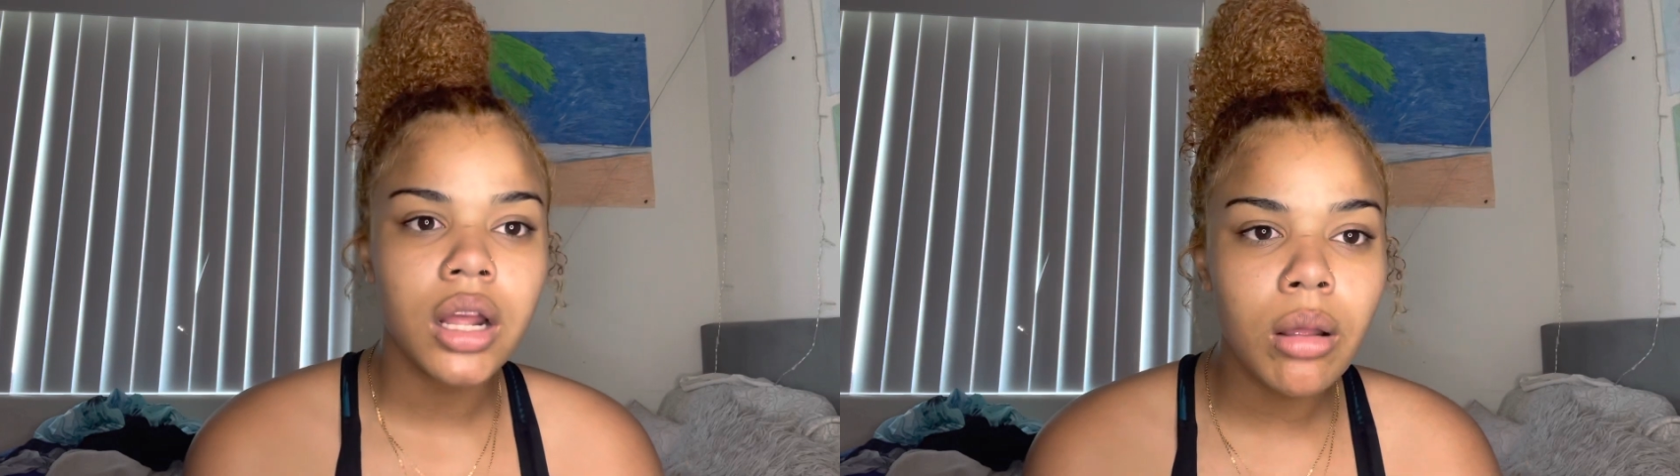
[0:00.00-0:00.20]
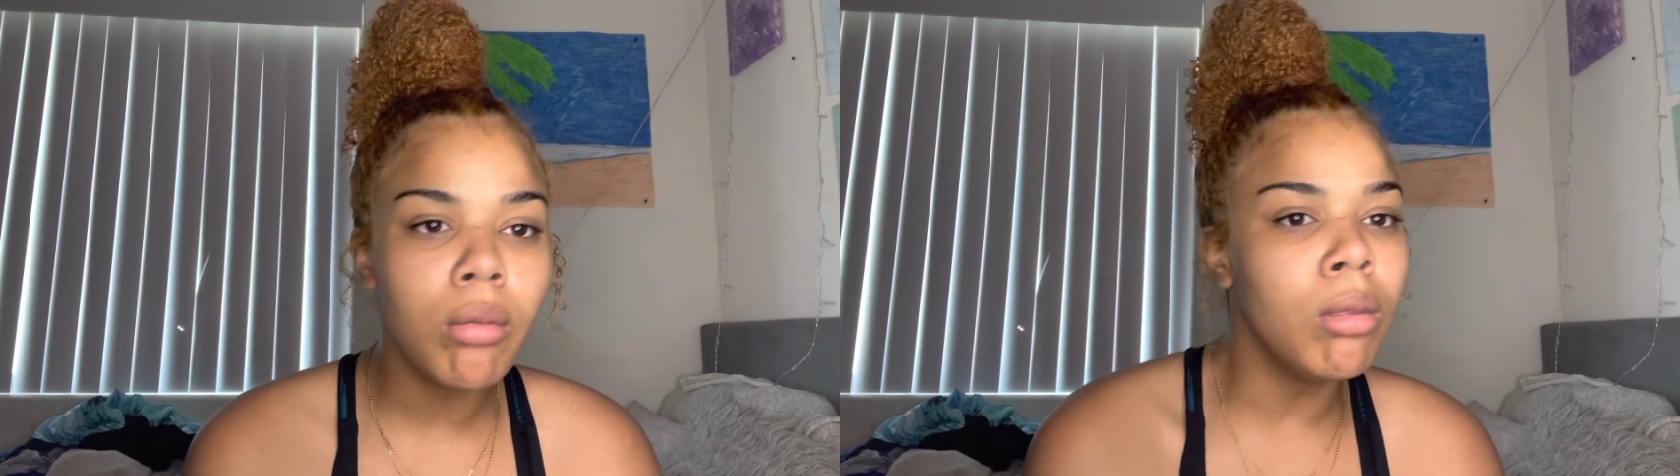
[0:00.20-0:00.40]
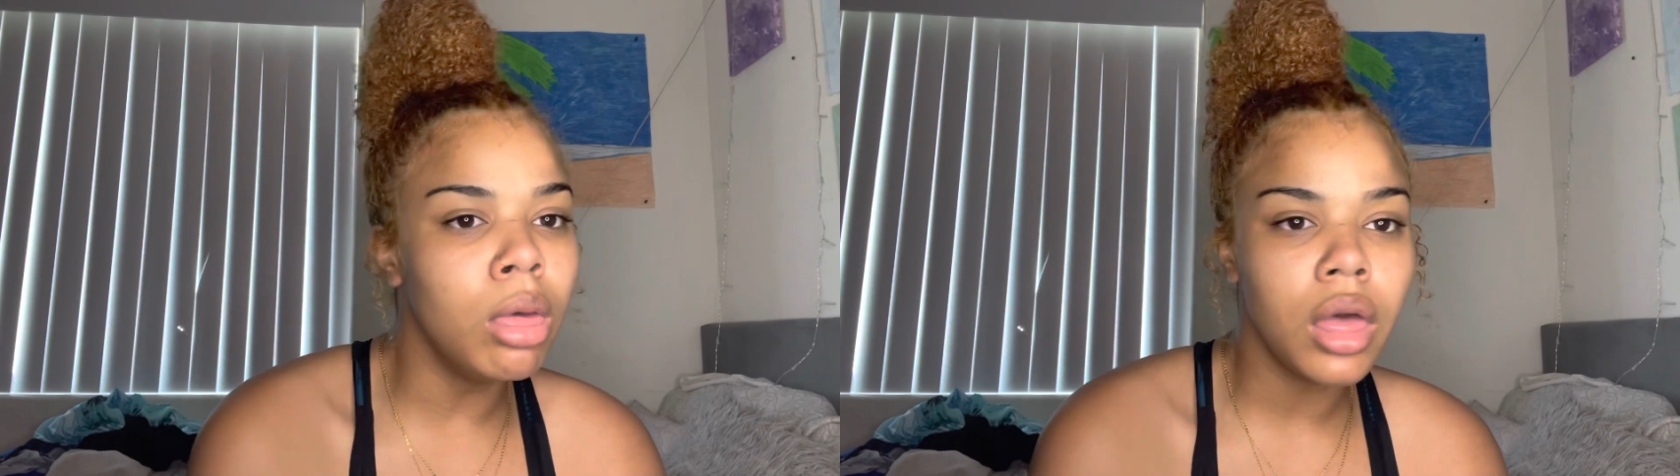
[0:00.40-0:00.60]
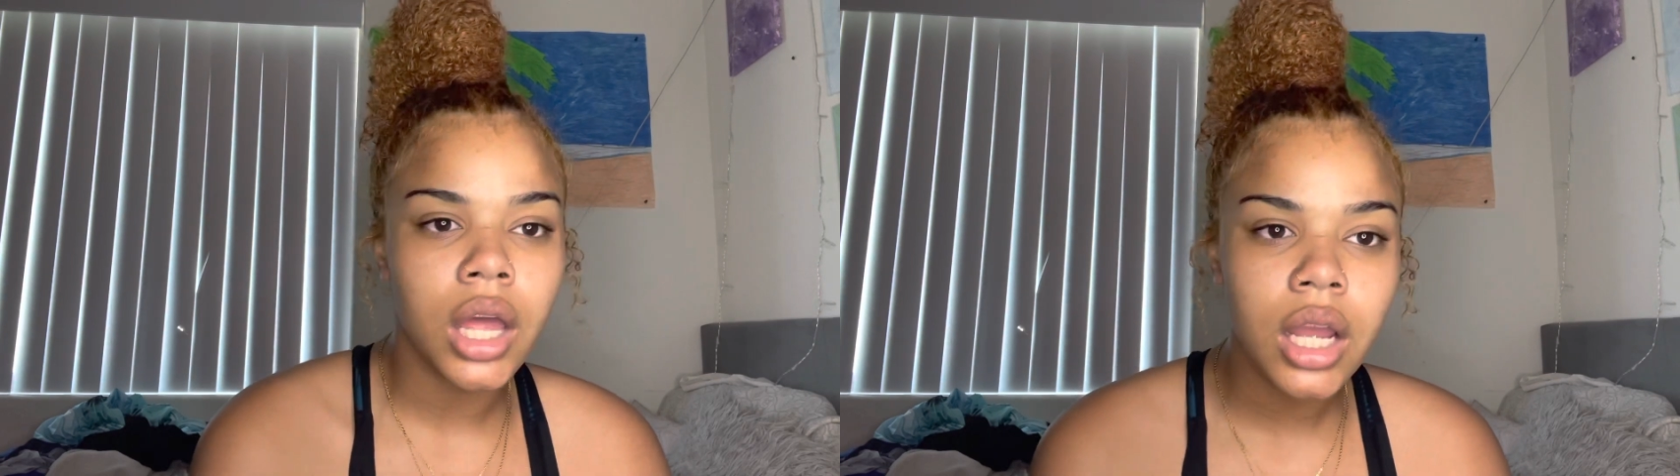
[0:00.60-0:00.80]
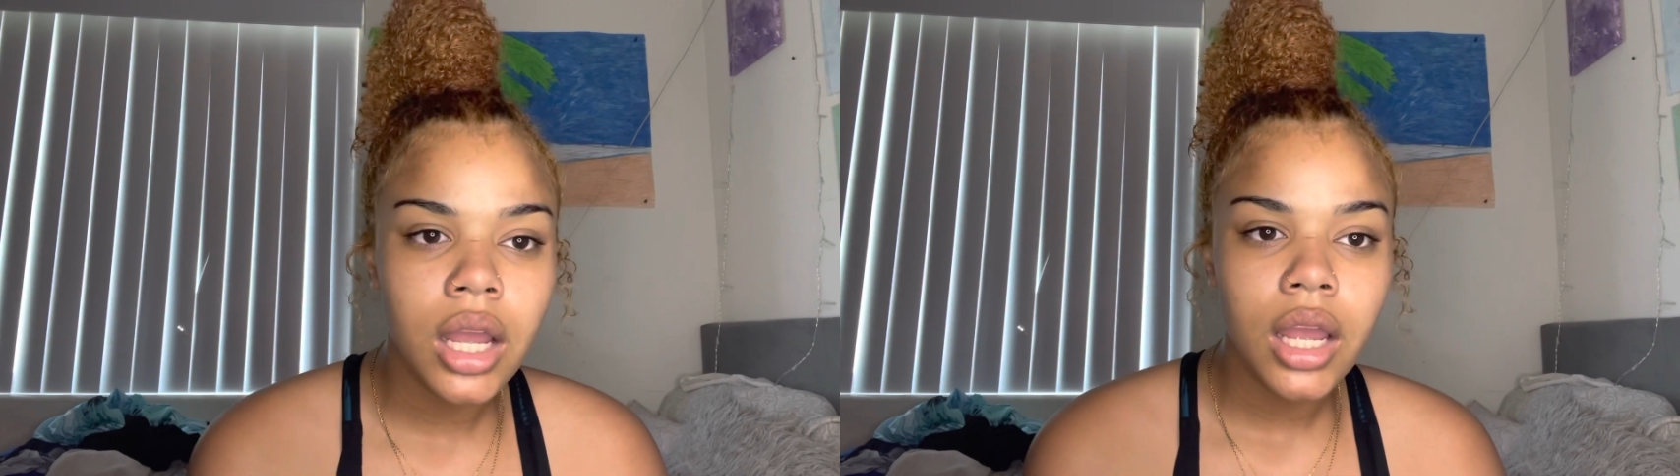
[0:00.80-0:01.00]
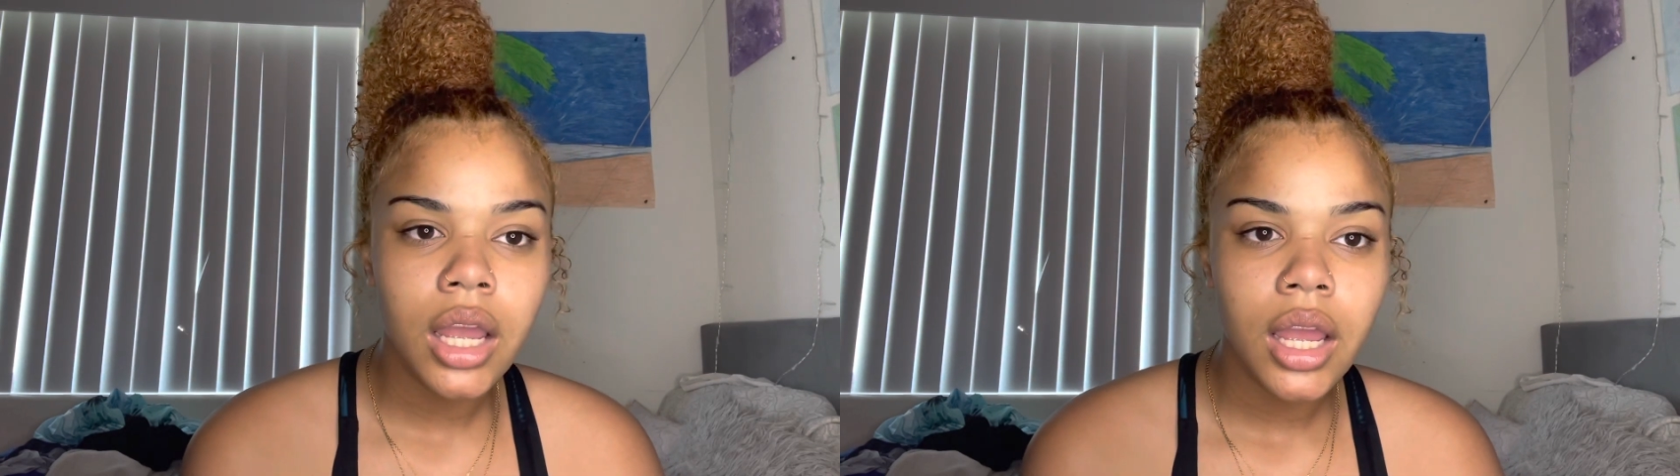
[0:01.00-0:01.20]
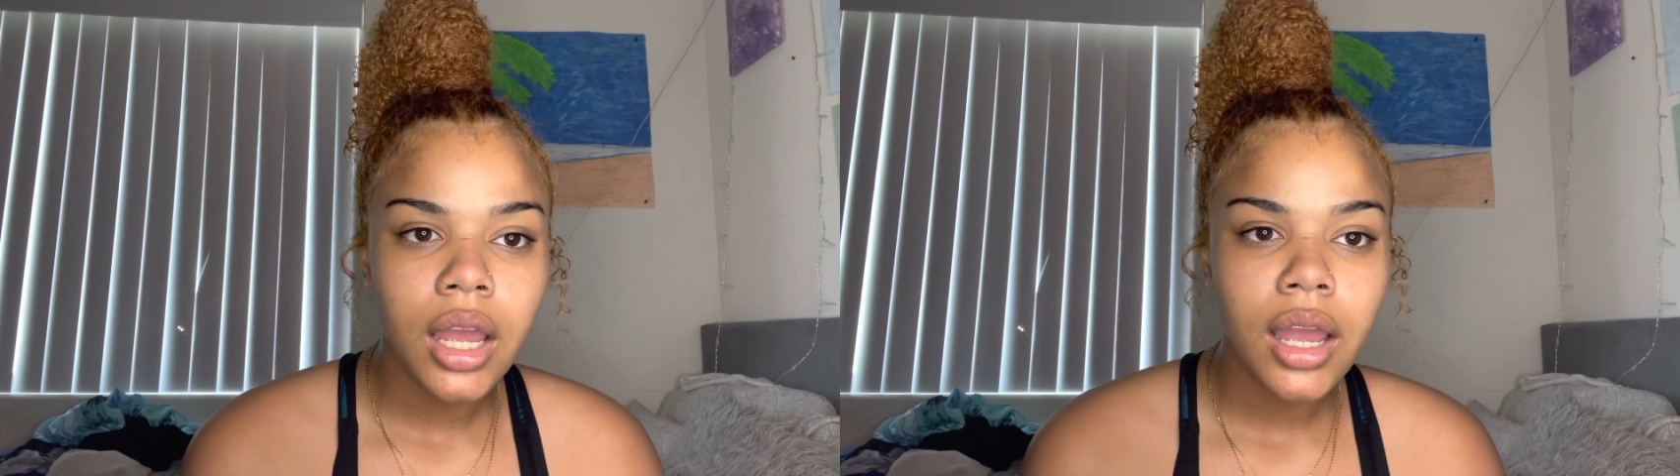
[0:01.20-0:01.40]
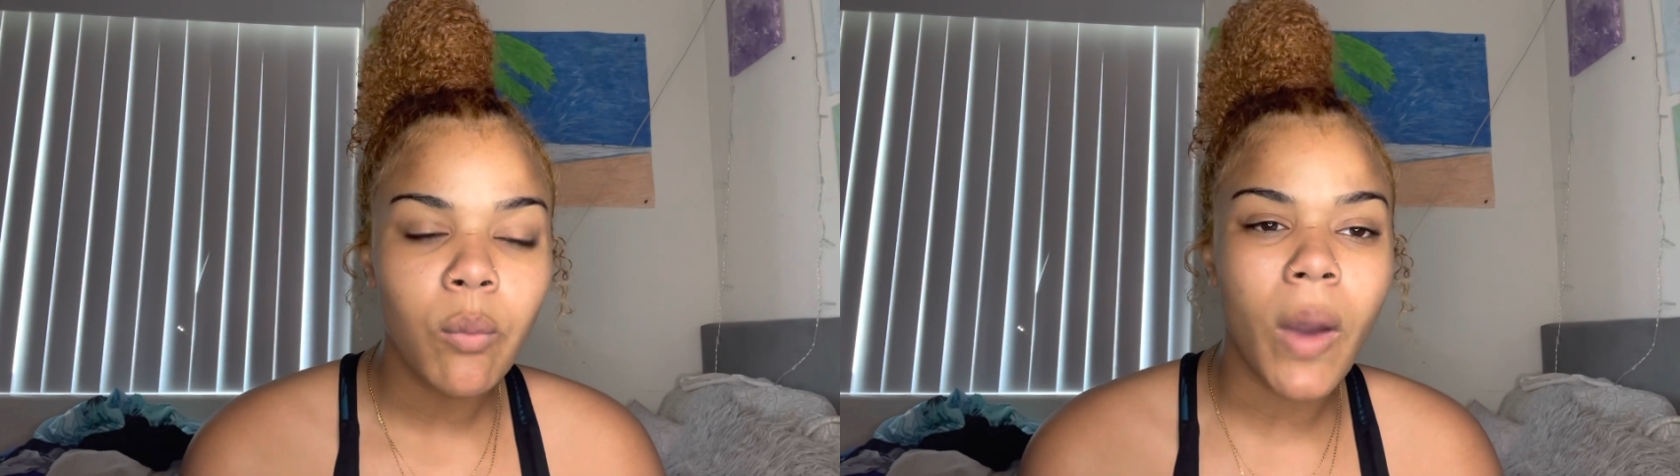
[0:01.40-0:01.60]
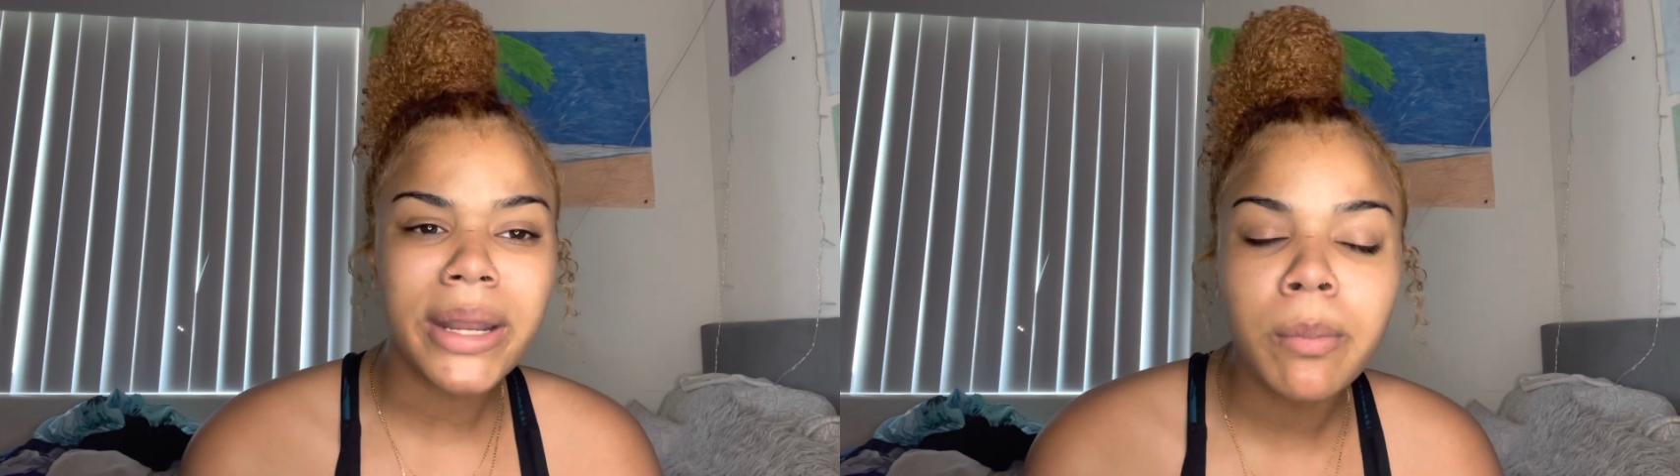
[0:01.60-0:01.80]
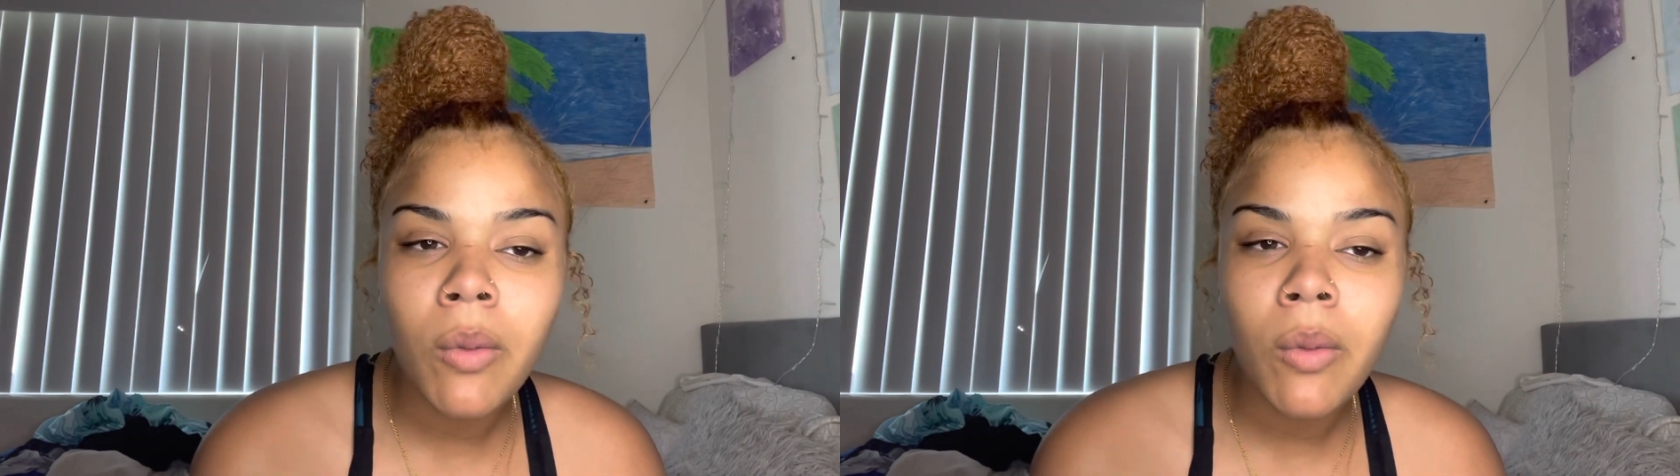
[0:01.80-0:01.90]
do